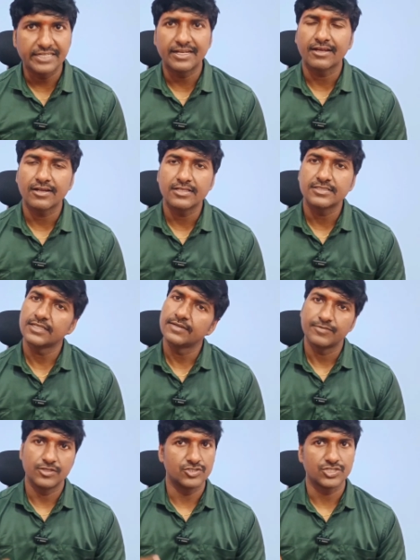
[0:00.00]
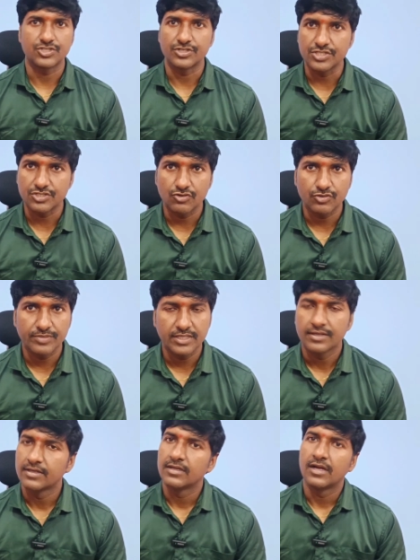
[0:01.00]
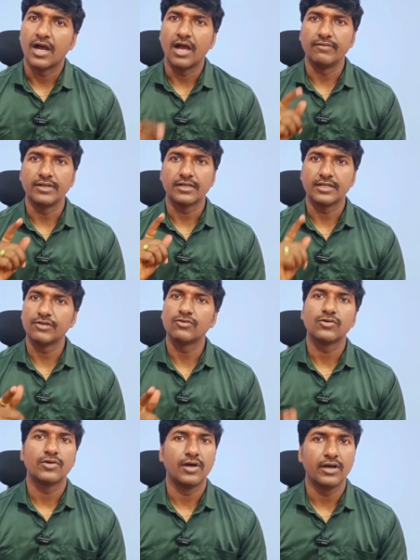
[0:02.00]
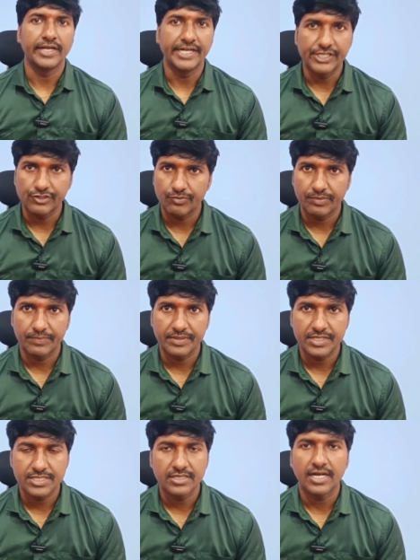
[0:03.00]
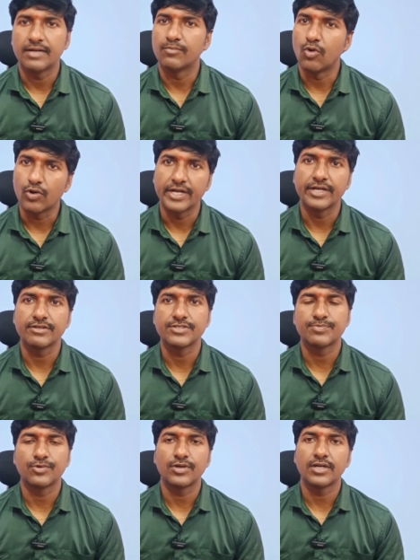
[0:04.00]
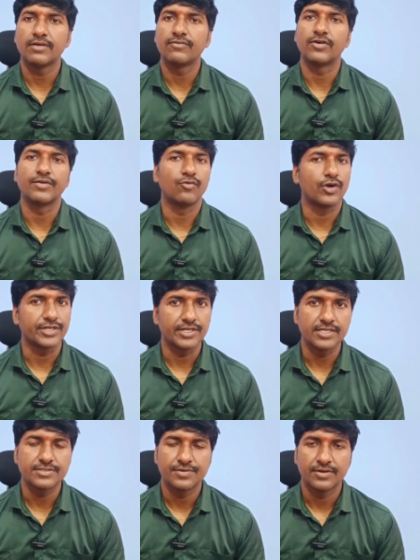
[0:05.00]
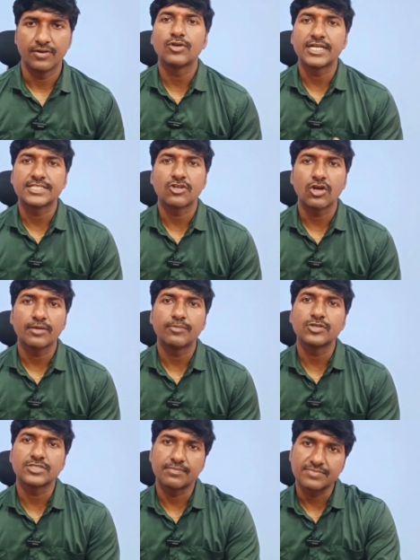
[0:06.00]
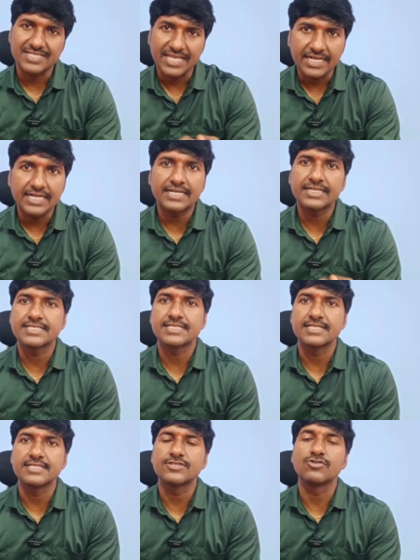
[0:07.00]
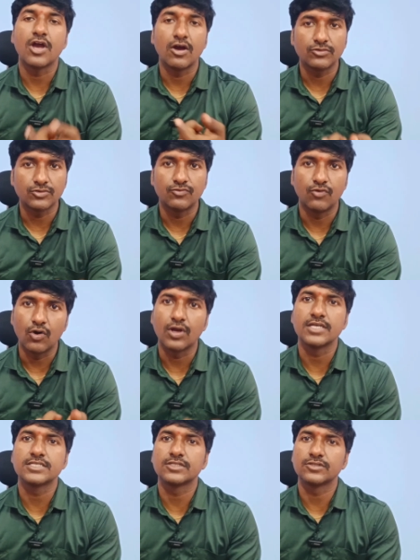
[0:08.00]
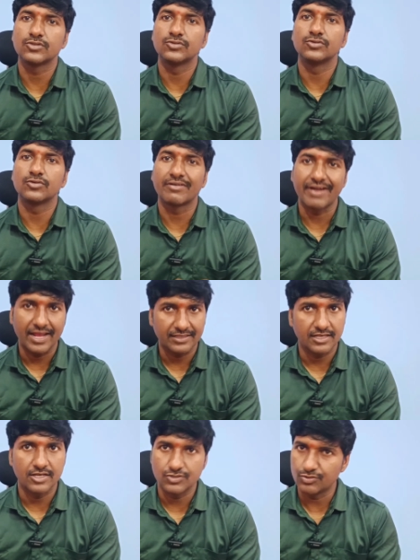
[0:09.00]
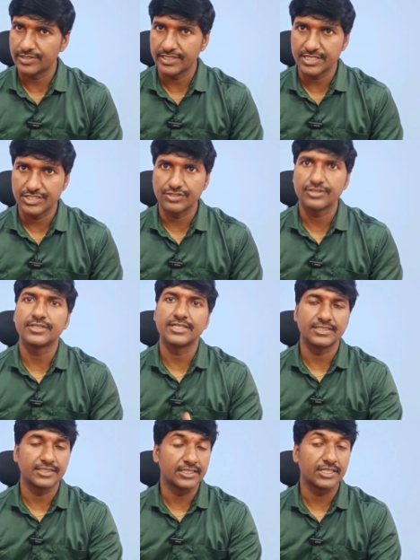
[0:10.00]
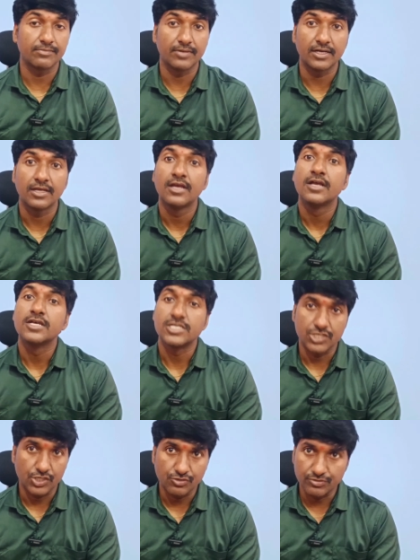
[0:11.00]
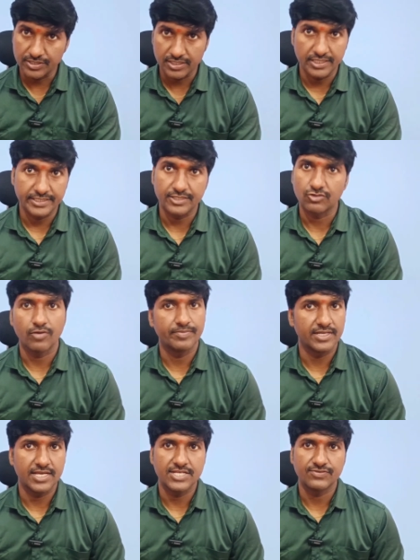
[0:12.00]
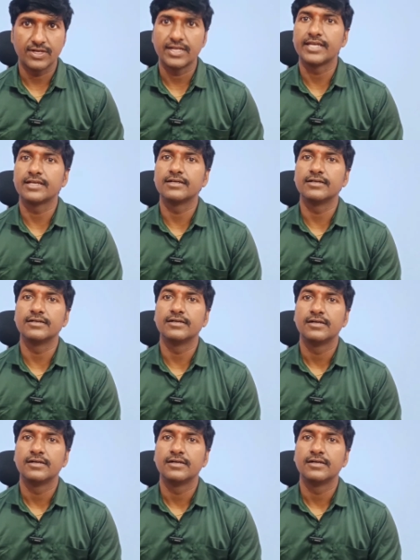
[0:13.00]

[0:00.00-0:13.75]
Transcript: any technology, you just reach out to me. I will give interview preparation and mock interviews program for 40 days. Now let's talk about some secondary skills you have to focus to crack the Azure Data Engineer. That is nothing but security related topic as well, like